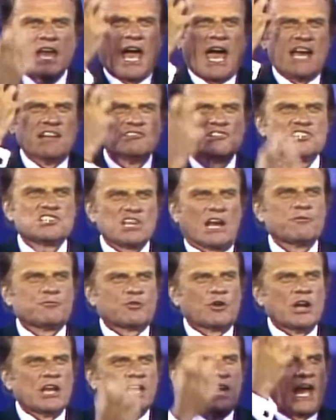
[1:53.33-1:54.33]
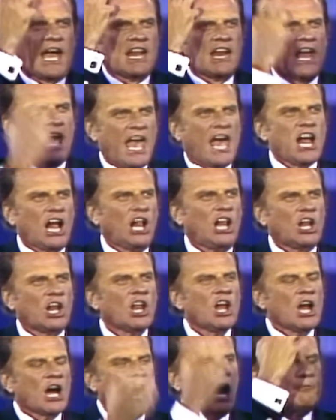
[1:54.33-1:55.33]
and suffering and hell
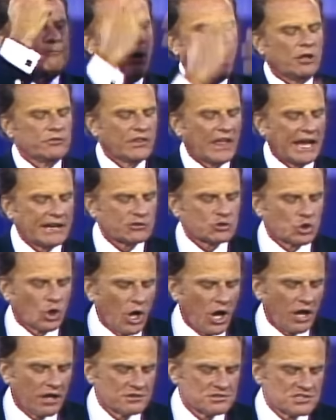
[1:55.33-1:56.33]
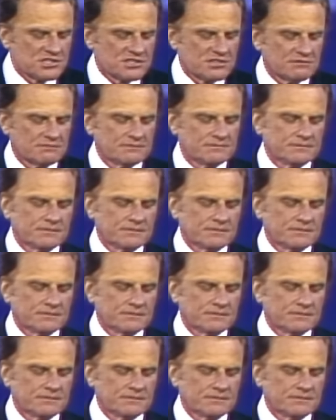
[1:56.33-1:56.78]
upon that cross.